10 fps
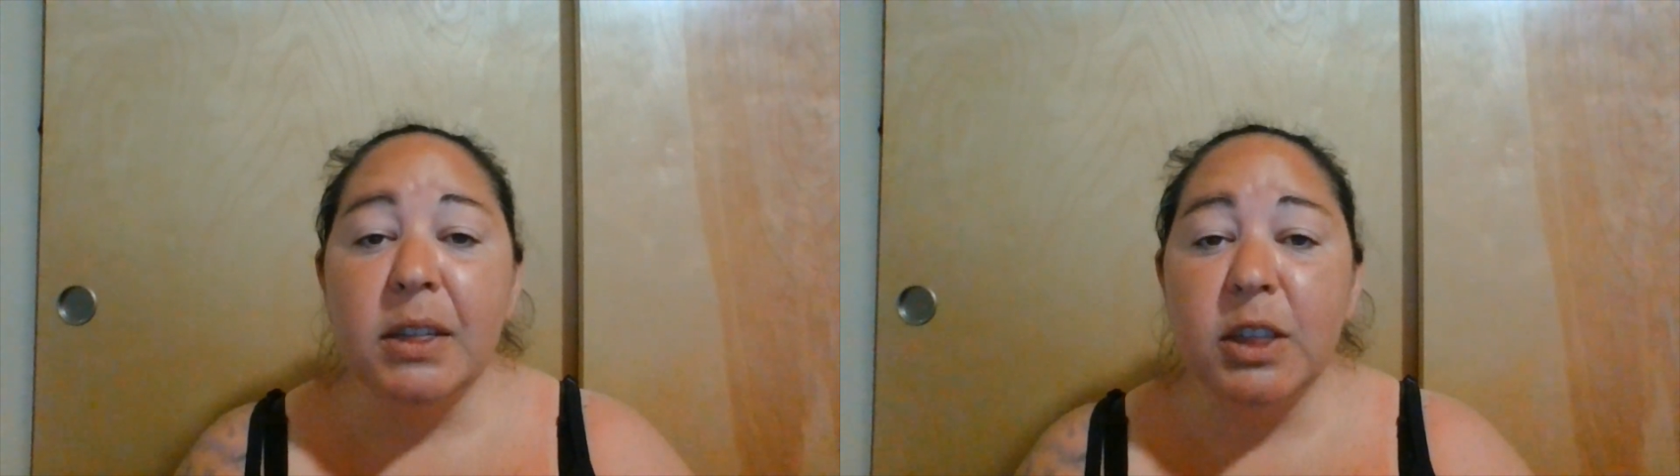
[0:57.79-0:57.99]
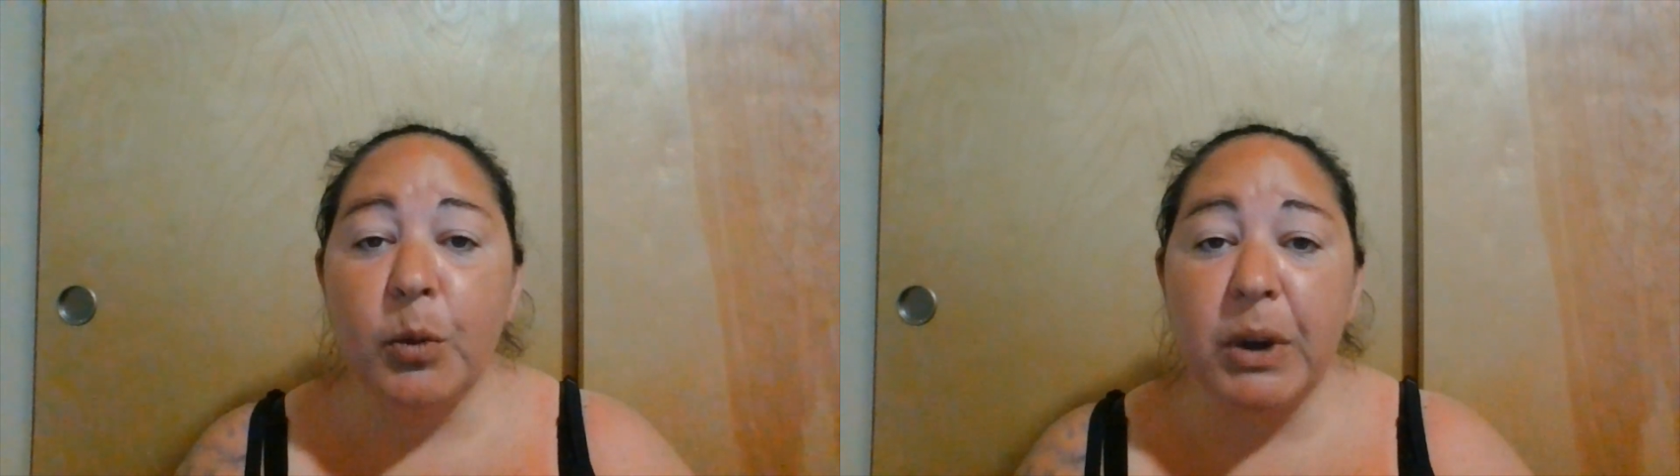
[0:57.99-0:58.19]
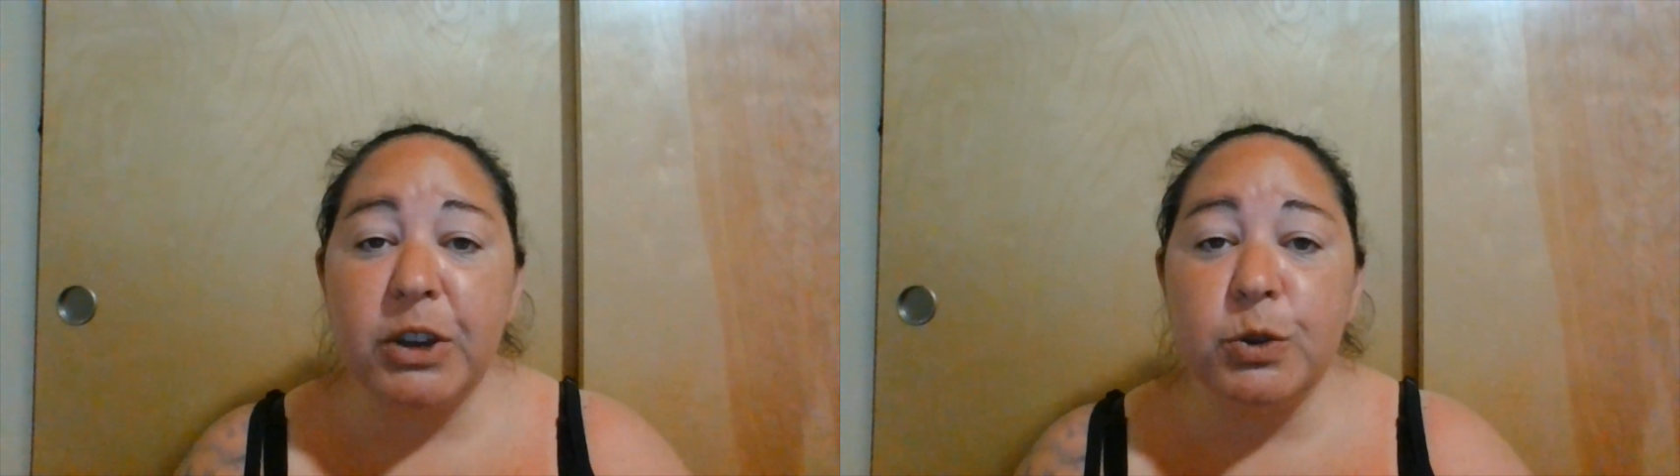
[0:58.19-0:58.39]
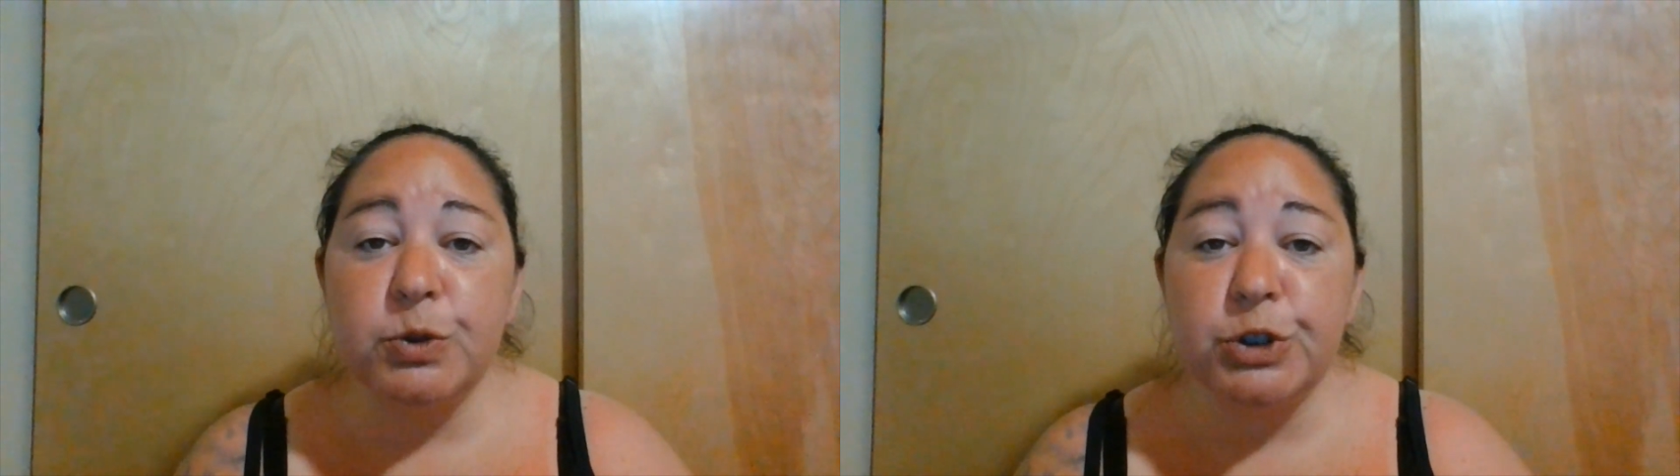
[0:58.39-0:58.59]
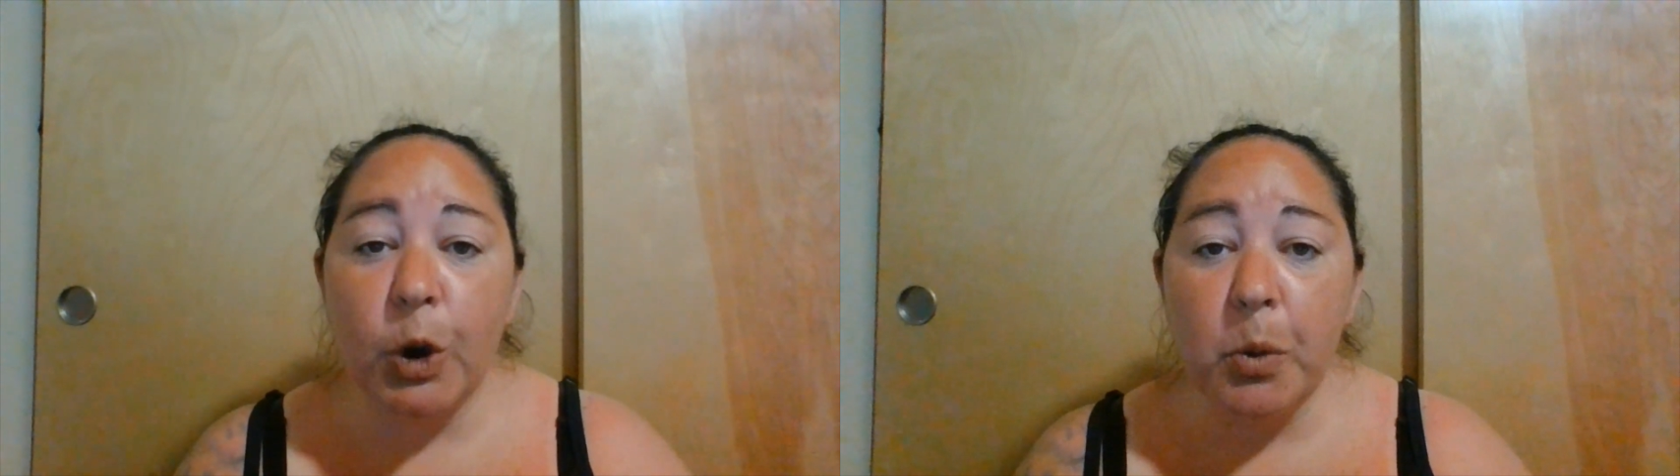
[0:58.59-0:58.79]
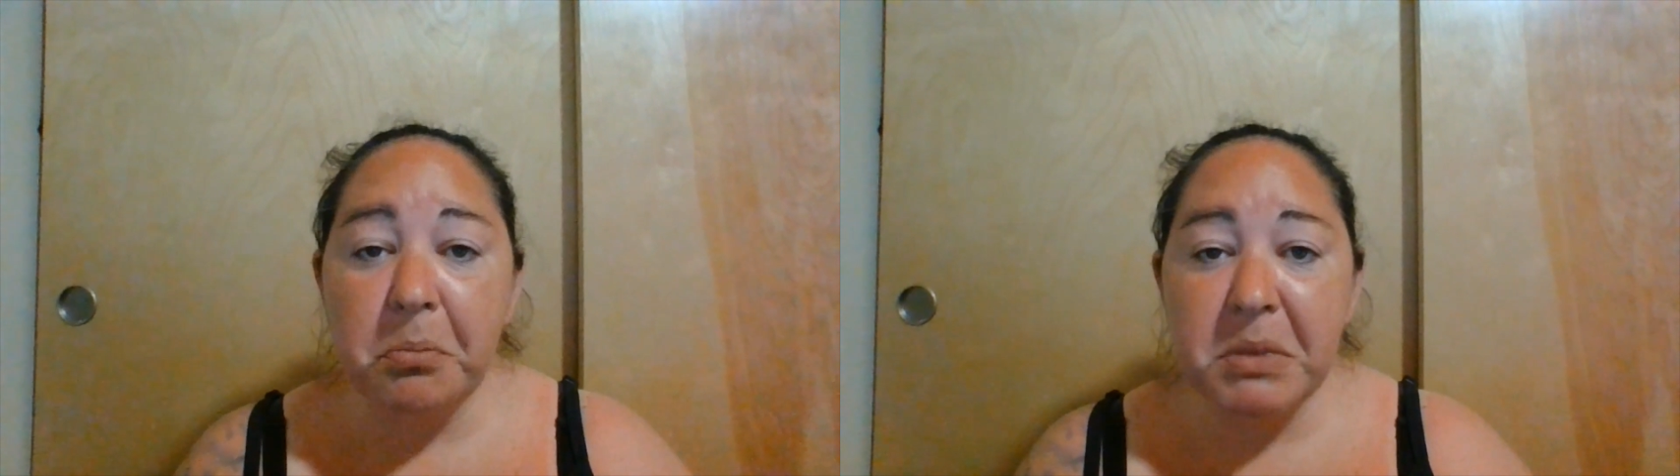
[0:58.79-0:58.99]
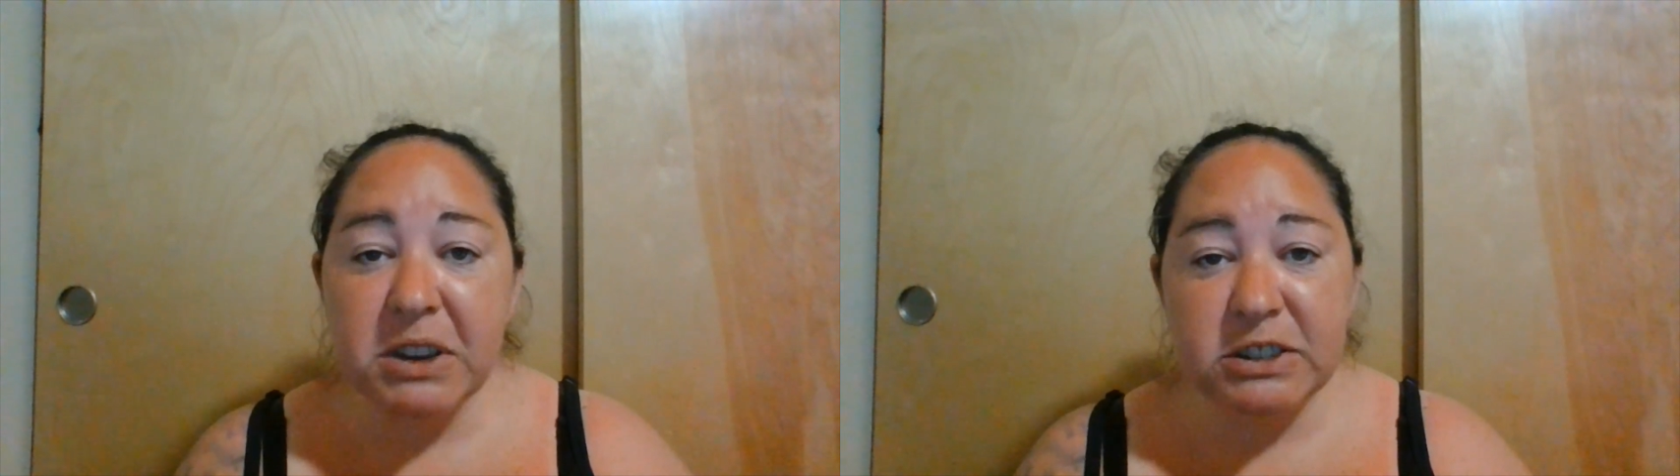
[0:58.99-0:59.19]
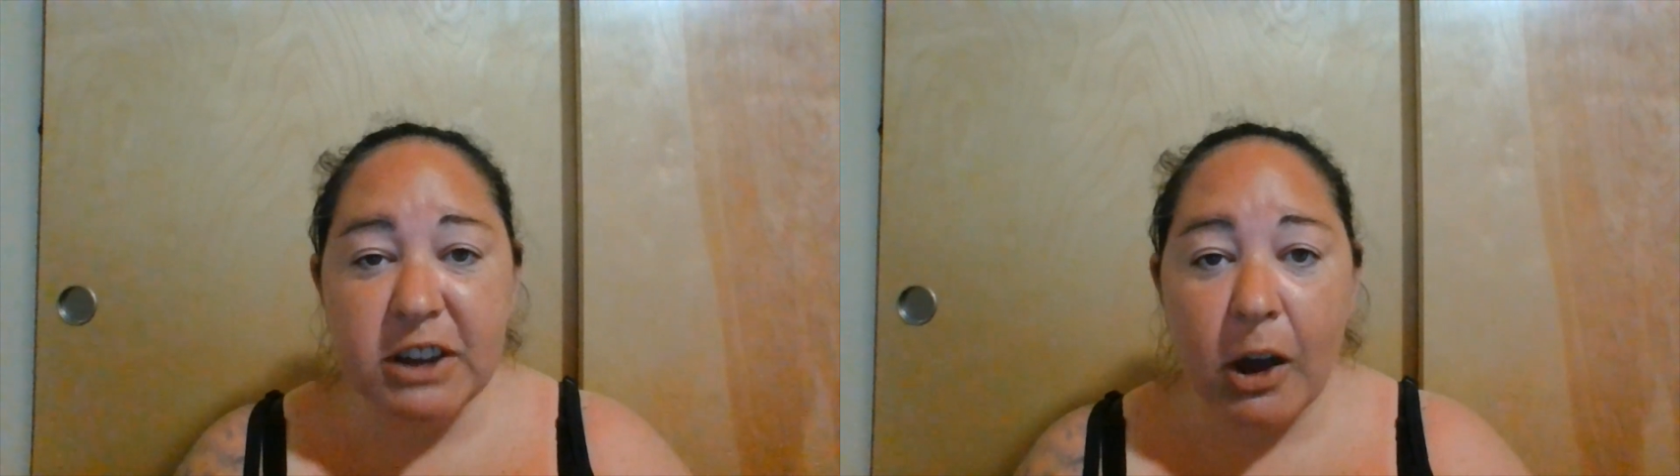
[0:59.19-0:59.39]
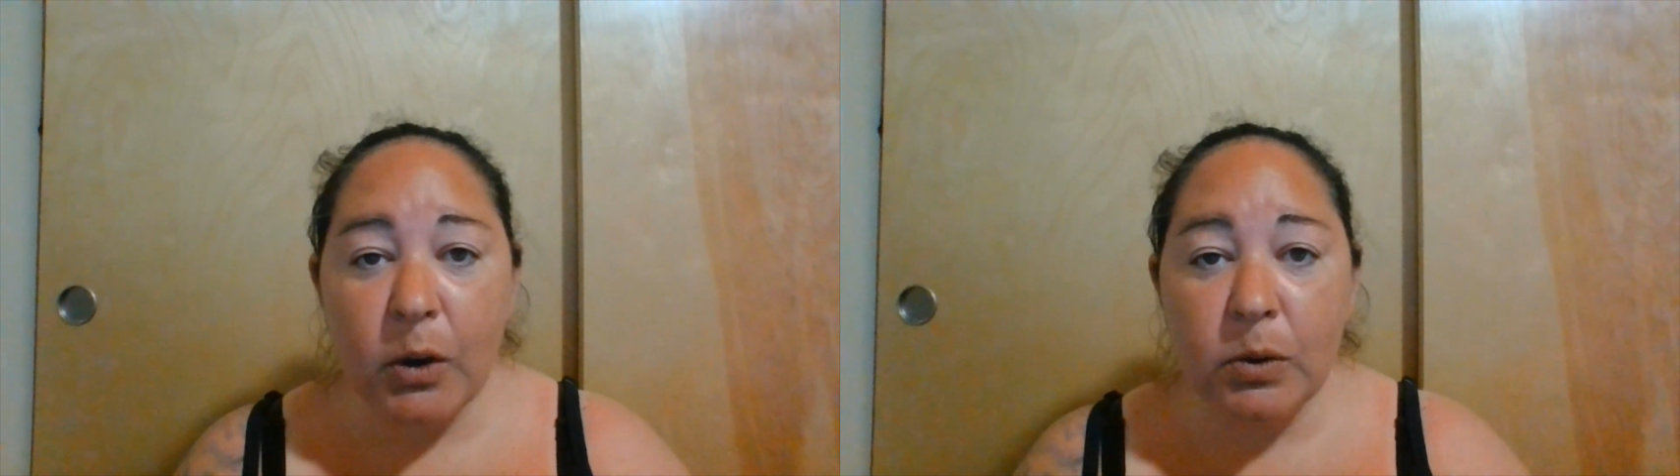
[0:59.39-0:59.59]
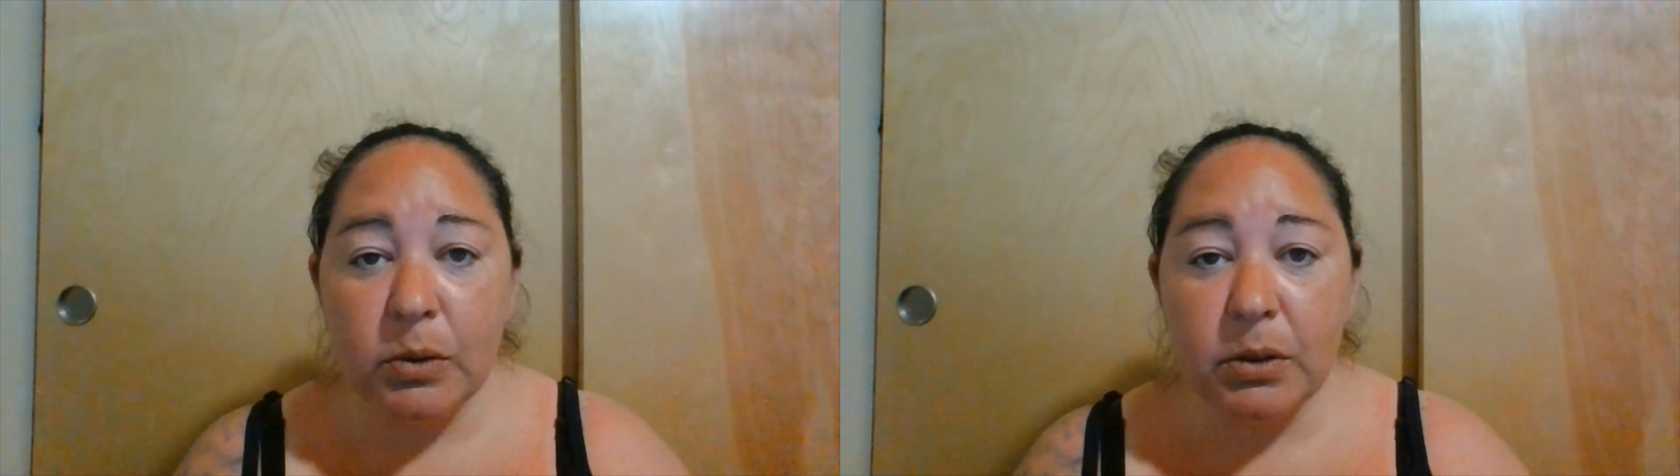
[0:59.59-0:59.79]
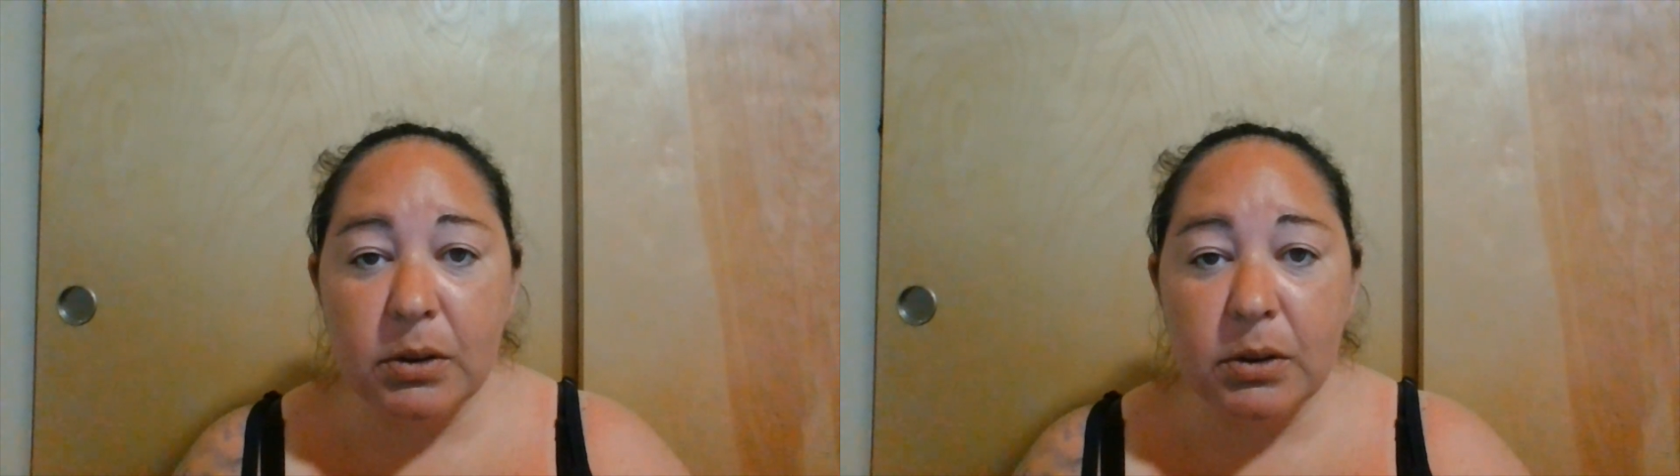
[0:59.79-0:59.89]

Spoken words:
That way you don't miss out